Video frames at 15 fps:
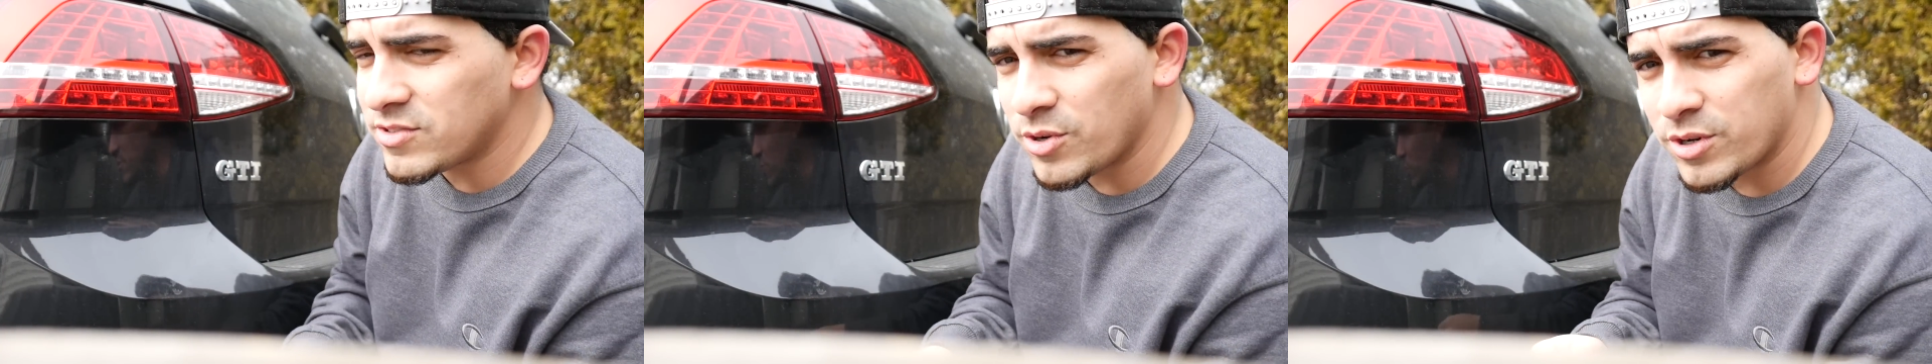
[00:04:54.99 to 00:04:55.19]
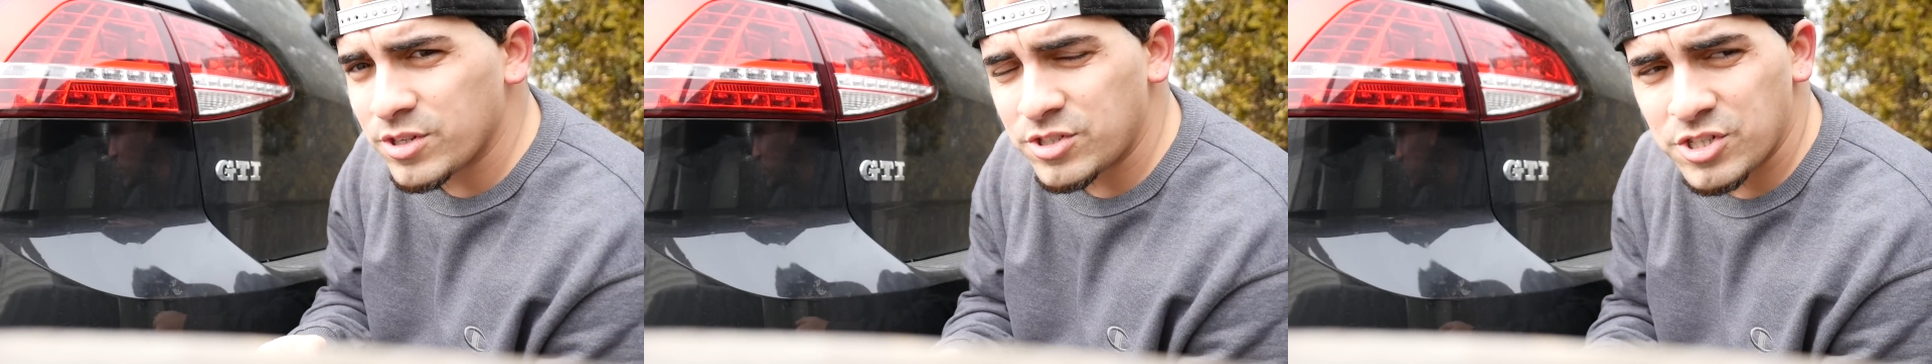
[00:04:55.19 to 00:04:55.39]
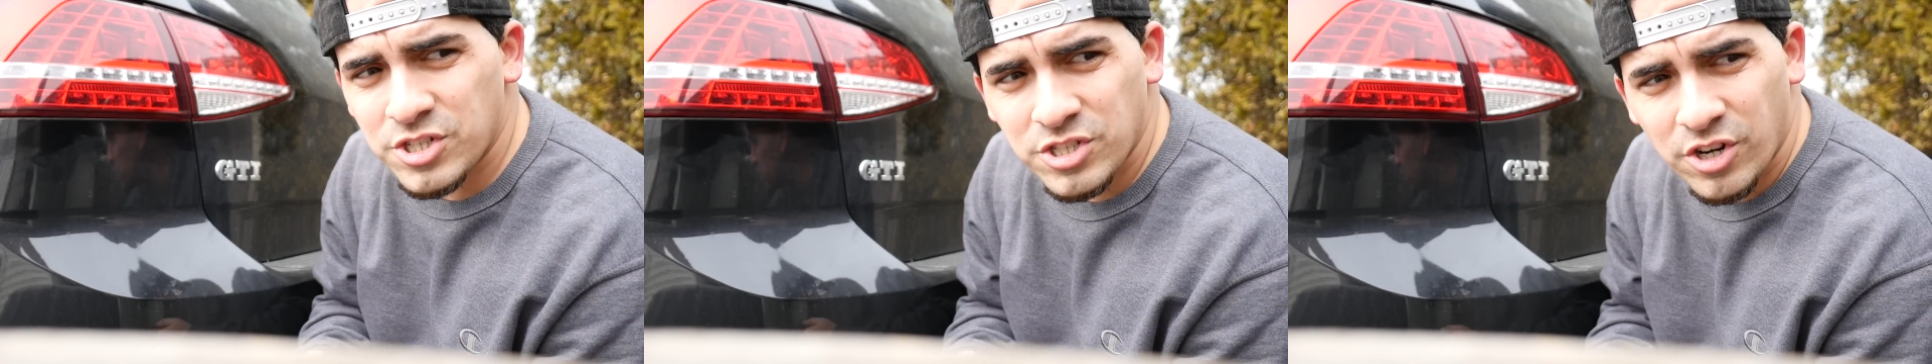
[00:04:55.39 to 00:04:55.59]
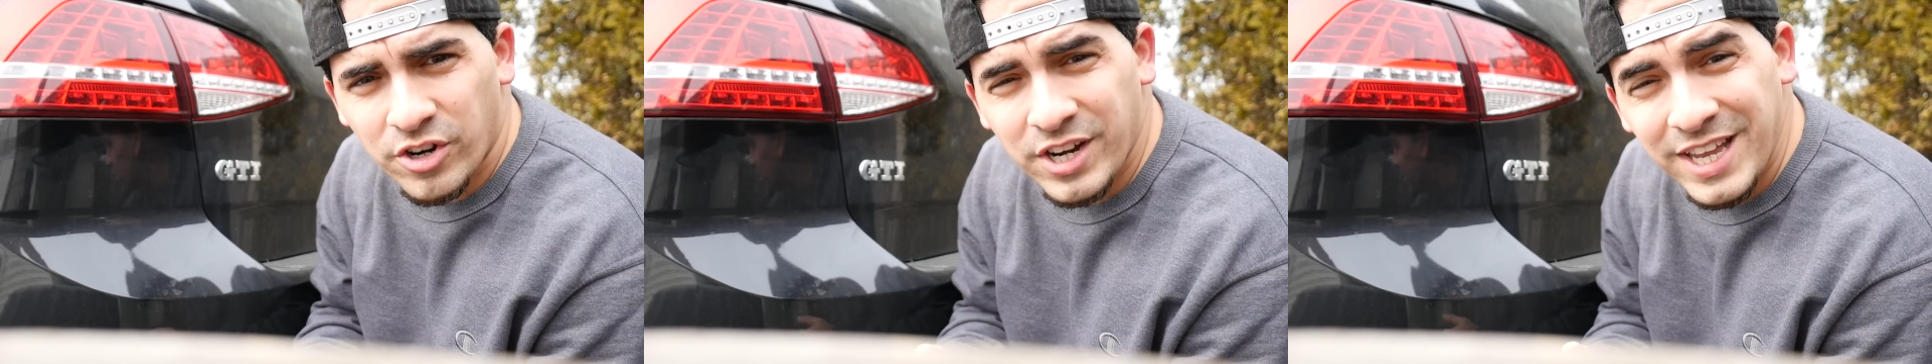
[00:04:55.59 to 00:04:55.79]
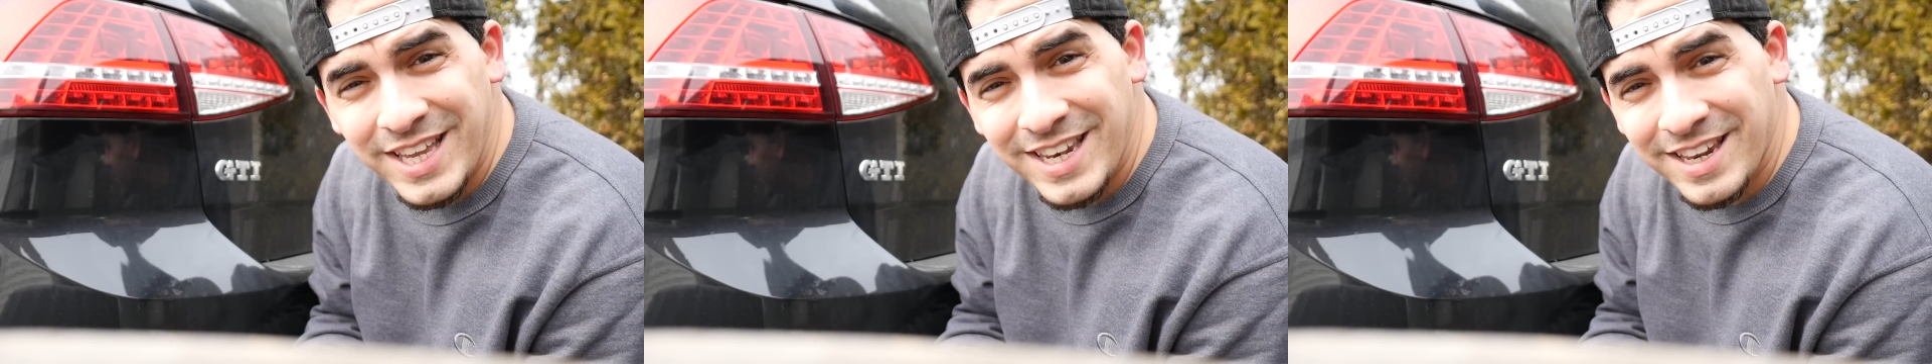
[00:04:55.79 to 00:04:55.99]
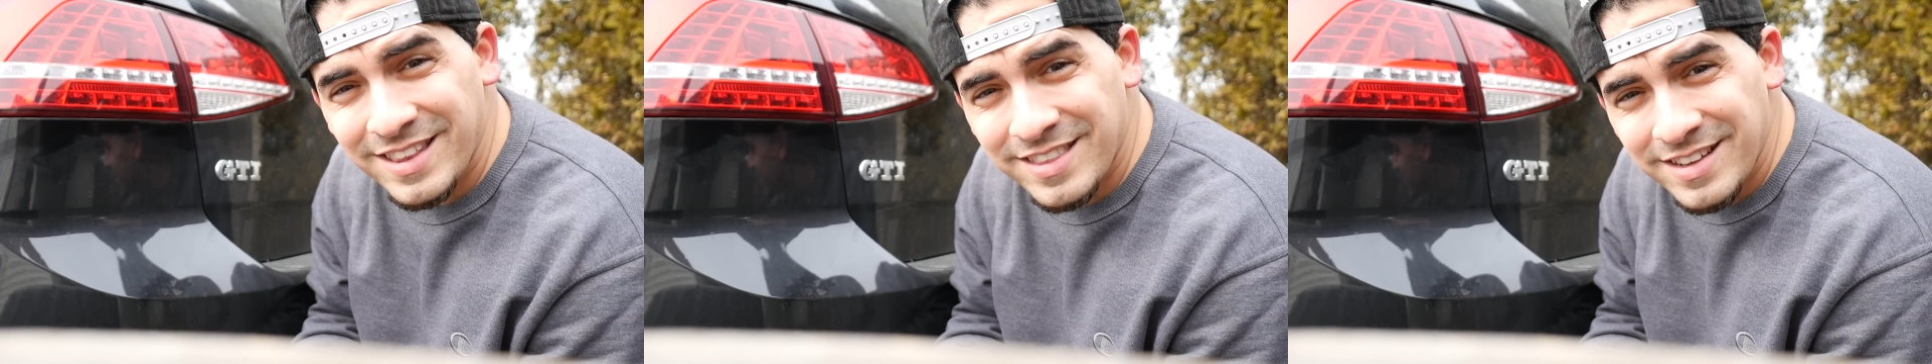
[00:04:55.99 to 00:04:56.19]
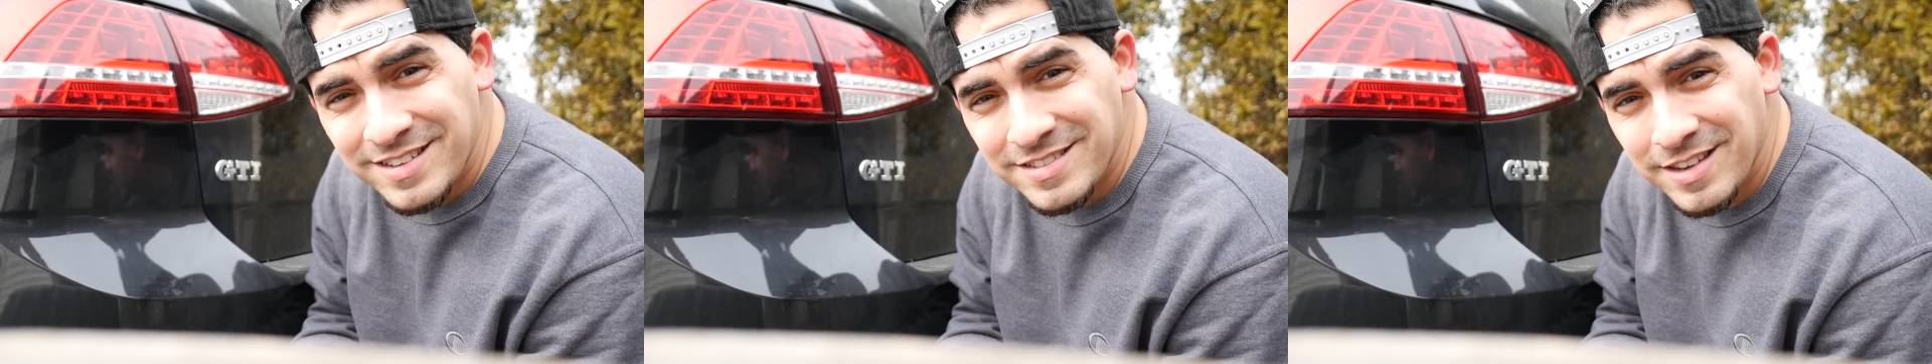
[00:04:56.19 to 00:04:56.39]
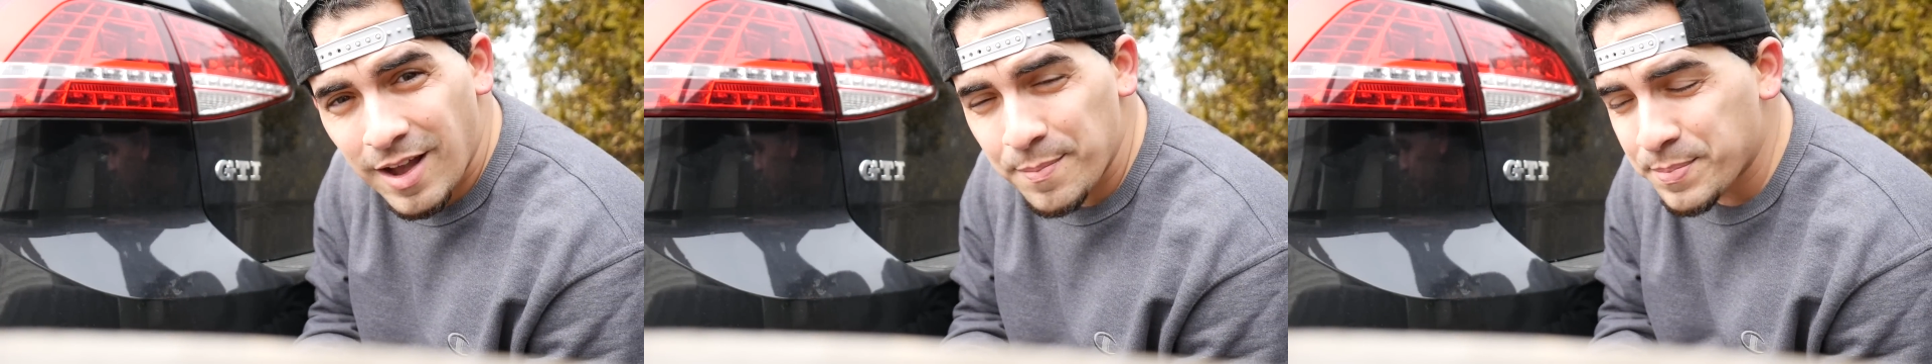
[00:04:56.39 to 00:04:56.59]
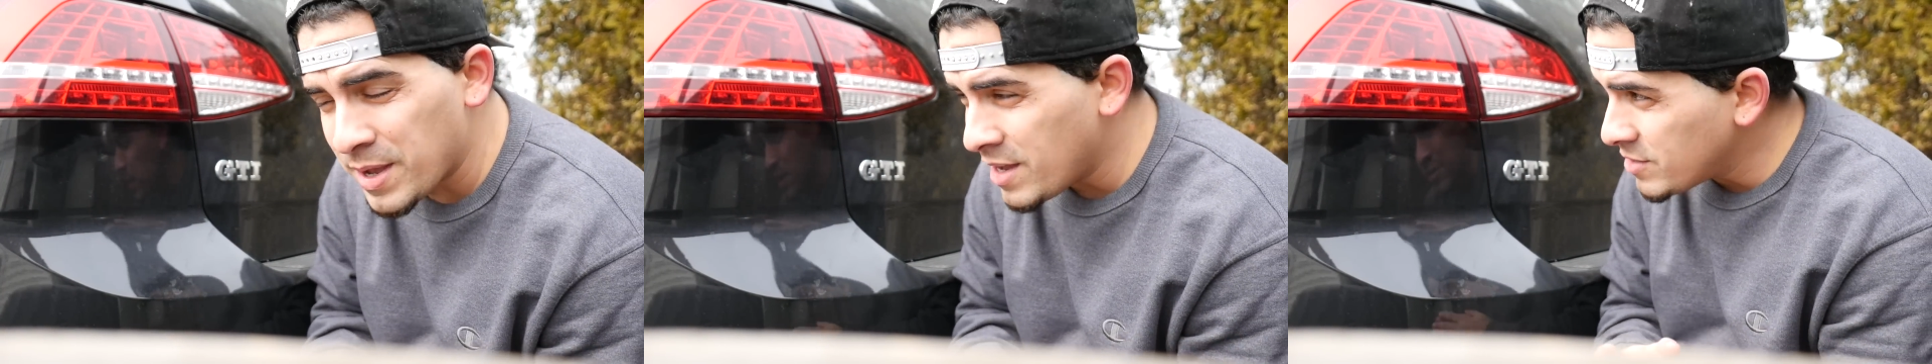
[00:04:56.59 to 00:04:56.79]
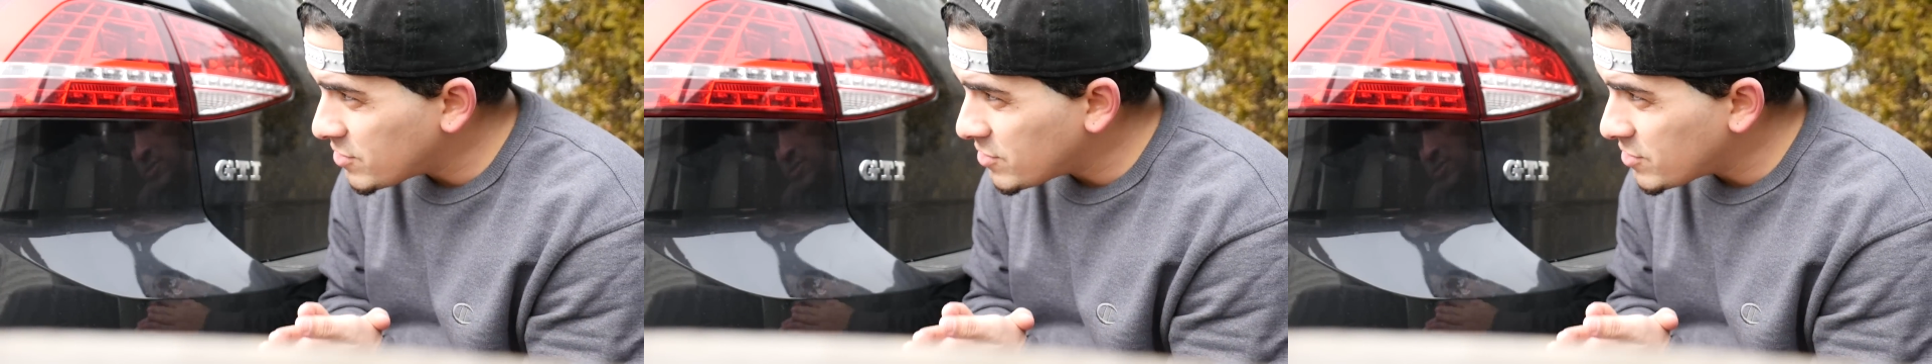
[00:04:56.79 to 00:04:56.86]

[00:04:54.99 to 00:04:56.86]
sort of just start heating things up